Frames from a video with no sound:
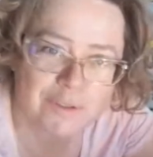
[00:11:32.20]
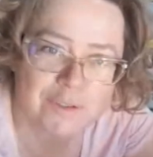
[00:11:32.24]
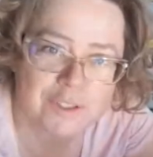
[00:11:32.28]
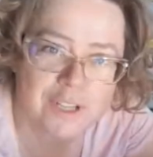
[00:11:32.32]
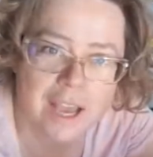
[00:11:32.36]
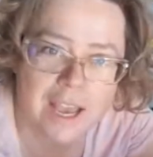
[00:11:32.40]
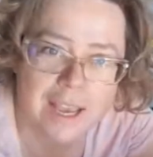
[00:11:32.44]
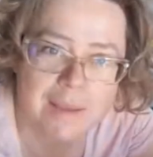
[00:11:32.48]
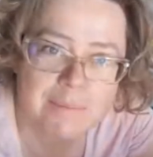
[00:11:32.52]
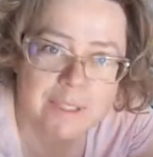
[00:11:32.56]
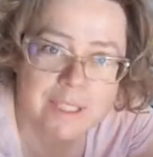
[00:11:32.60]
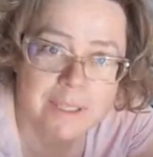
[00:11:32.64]
of
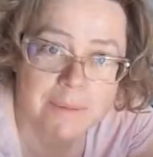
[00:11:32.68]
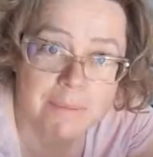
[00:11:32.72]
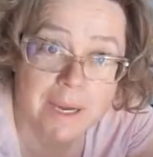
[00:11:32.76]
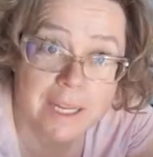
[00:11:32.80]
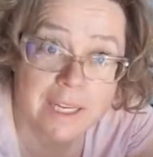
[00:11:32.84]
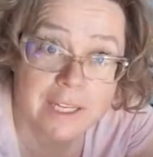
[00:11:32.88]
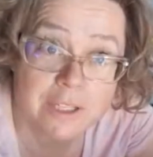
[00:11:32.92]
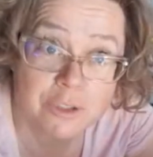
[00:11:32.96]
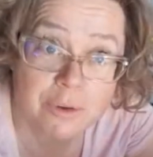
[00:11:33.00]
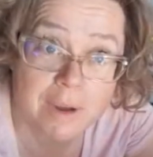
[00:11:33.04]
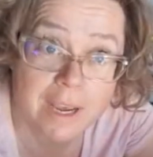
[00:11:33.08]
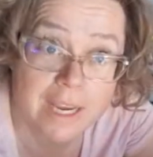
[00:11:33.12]
times the
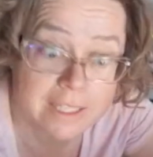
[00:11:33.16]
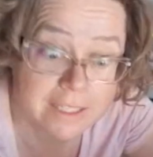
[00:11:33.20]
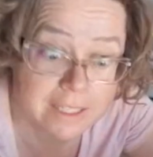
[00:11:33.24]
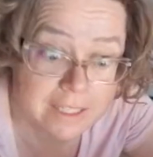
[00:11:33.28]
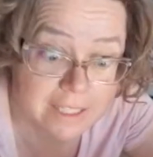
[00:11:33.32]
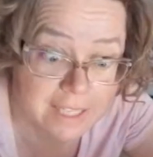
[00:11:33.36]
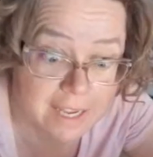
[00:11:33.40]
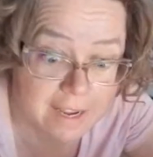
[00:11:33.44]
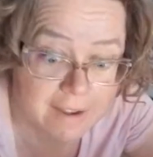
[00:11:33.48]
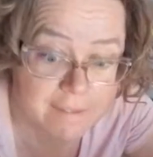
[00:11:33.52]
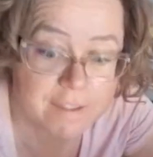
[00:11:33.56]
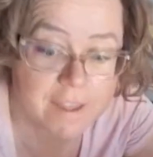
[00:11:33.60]
money trying to
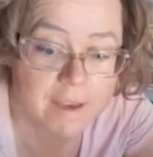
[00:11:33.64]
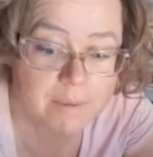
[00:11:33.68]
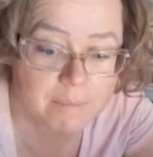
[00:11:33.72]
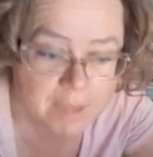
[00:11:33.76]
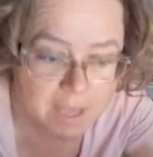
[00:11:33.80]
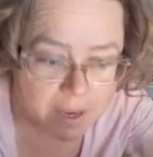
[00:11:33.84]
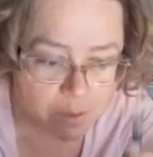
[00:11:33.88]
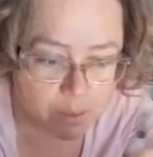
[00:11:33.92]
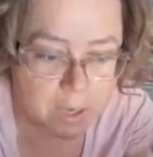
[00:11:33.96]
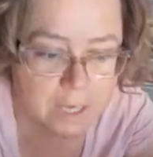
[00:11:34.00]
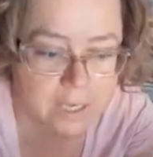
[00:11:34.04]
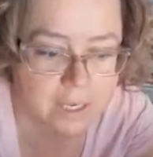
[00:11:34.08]
save them
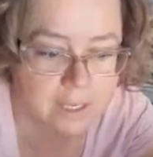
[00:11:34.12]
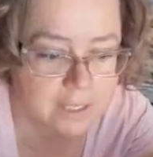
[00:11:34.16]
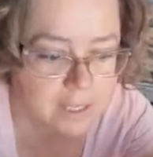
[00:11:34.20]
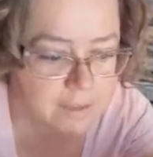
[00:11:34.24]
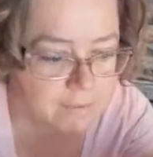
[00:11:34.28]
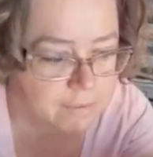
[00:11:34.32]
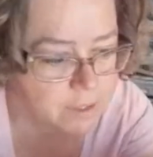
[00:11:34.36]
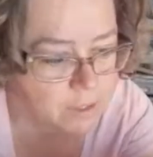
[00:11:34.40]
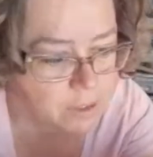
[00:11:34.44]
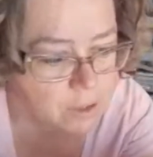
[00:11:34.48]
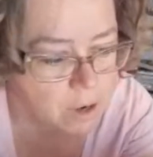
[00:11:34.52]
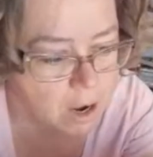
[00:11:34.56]
than what it
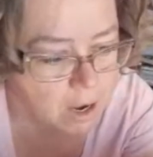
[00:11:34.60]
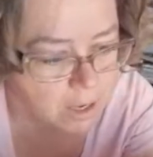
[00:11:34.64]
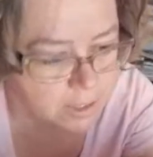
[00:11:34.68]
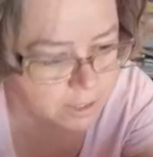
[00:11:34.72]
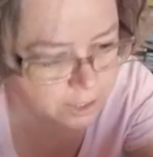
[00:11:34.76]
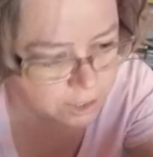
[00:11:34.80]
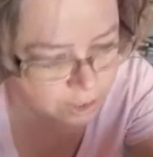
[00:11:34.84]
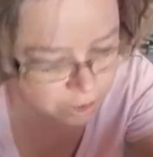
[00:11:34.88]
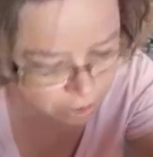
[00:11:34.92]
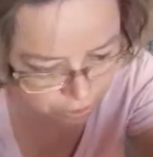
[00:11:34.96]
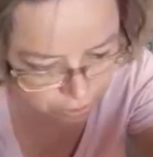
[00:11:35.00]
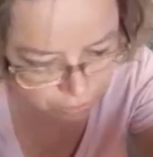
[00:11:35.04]
even
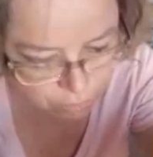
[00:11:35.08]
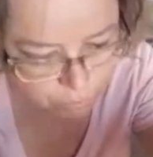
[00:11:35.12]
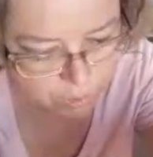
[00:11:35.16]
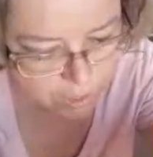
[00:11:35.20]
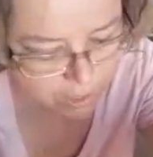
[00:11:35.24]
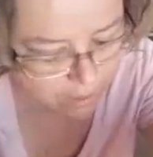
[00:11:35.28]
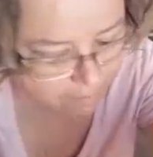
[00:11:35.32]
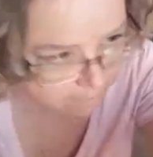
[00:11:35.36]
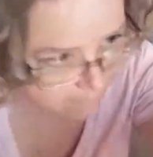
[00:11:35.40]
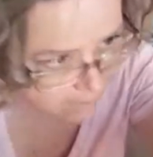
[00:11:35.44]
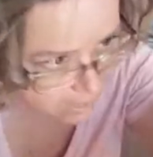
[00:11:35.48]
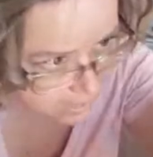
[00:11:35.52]
costs to